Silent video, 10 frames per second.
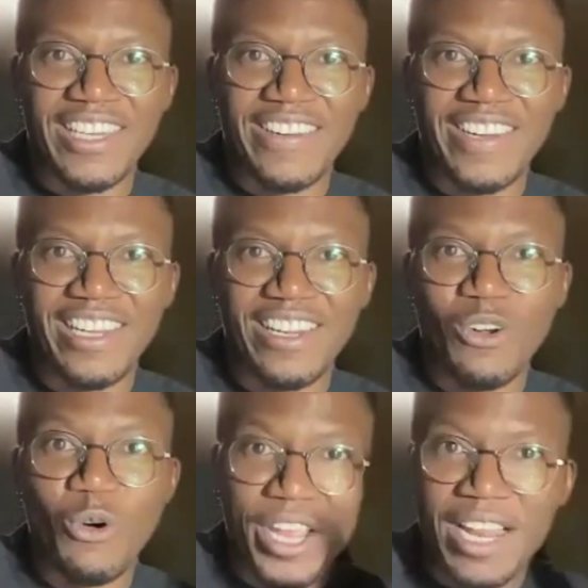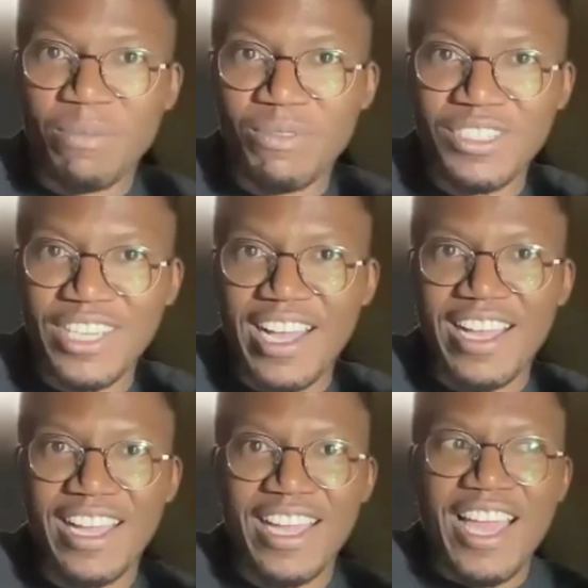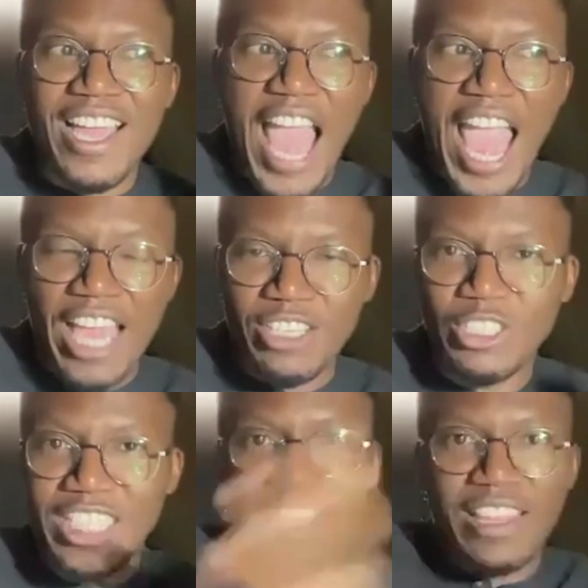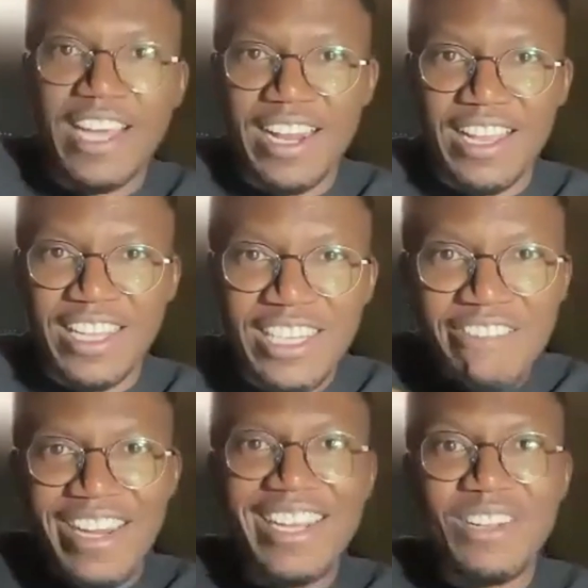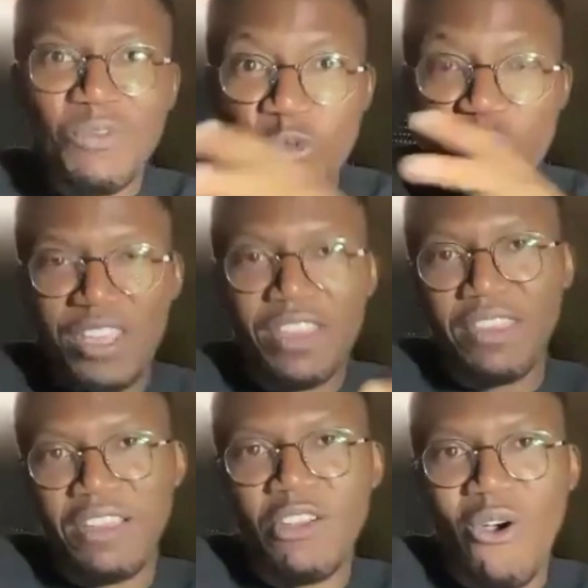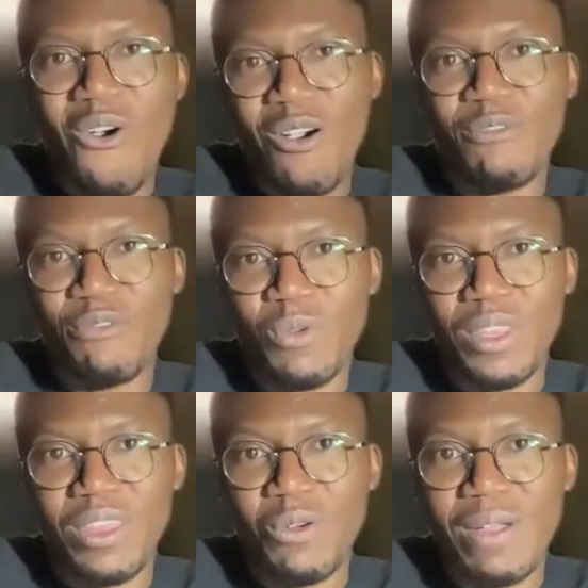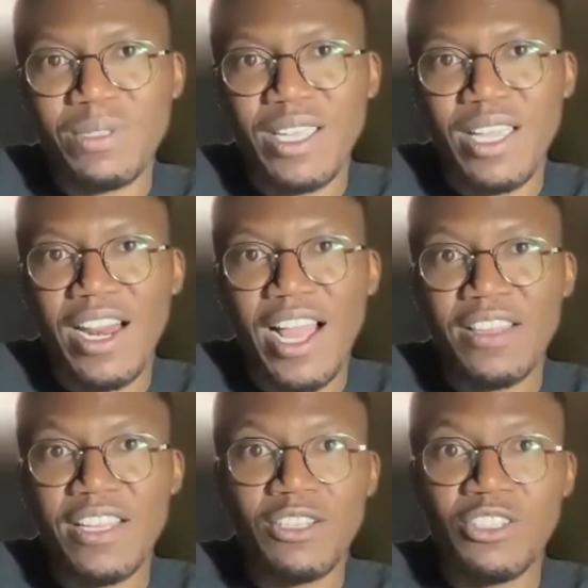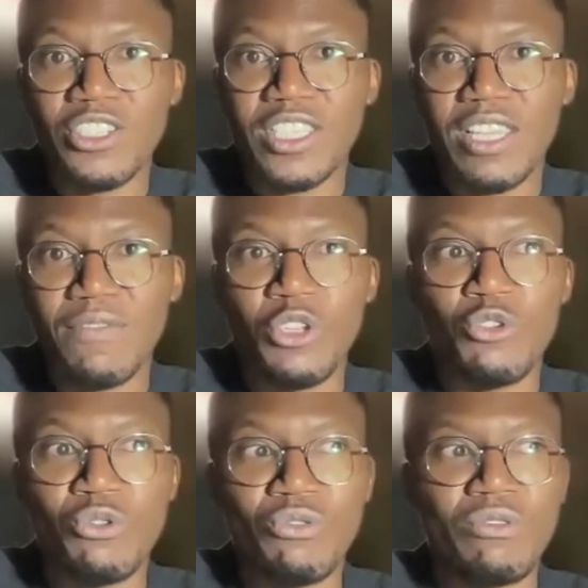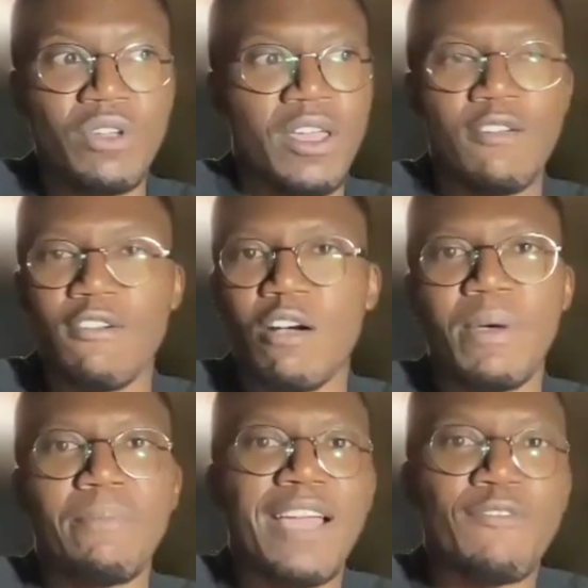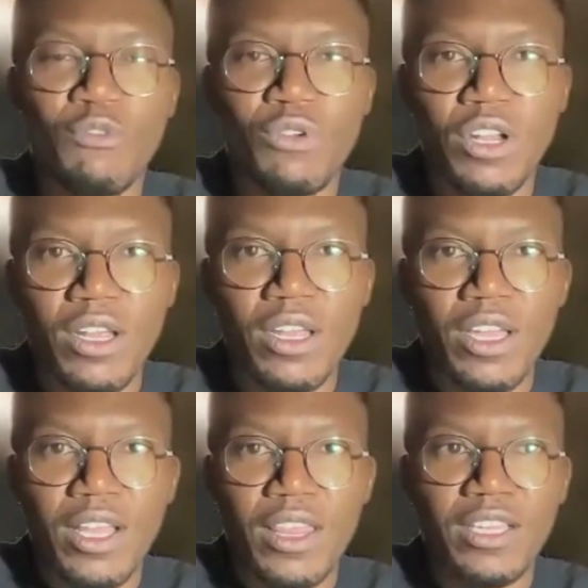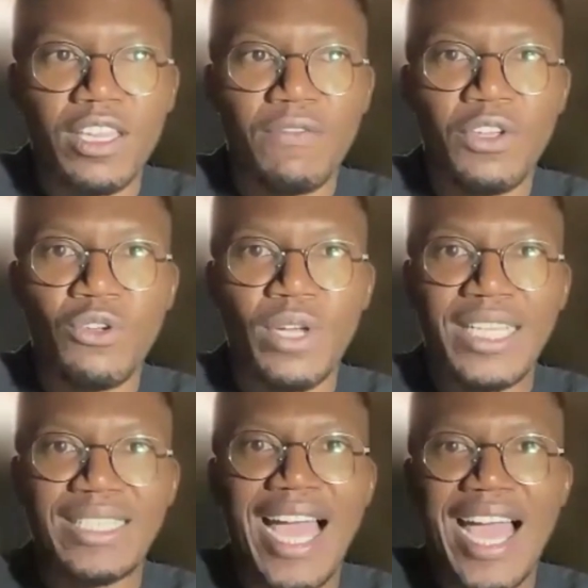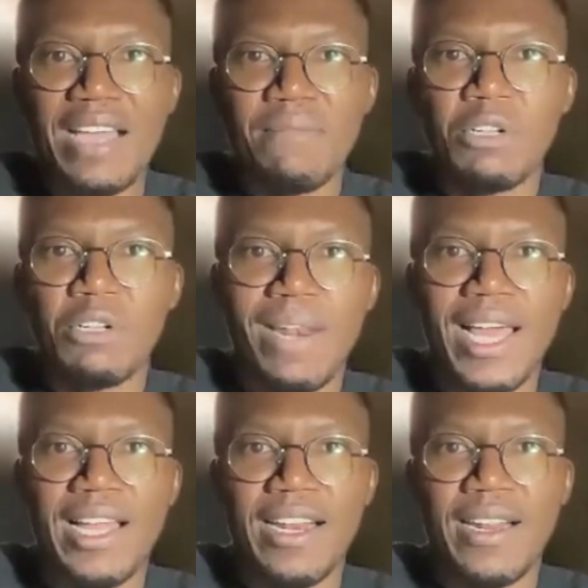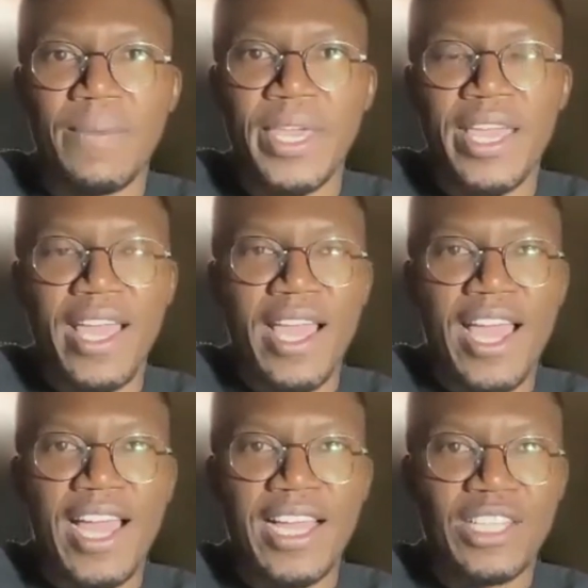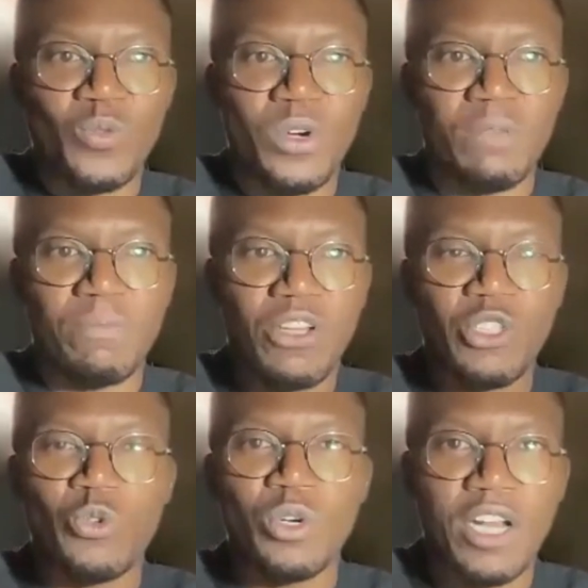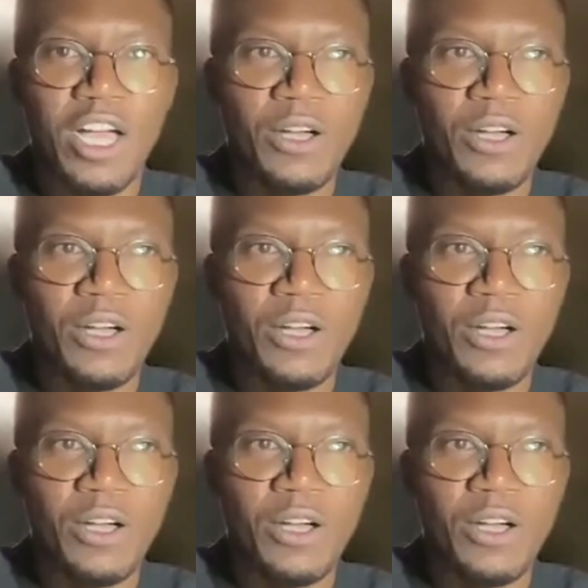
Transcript: right, or in Abuja, did that, integrated it with their core offering, with their website, and they're not just giving you come and buy food, they're giving you an entire meal plan. And guess what? Because you're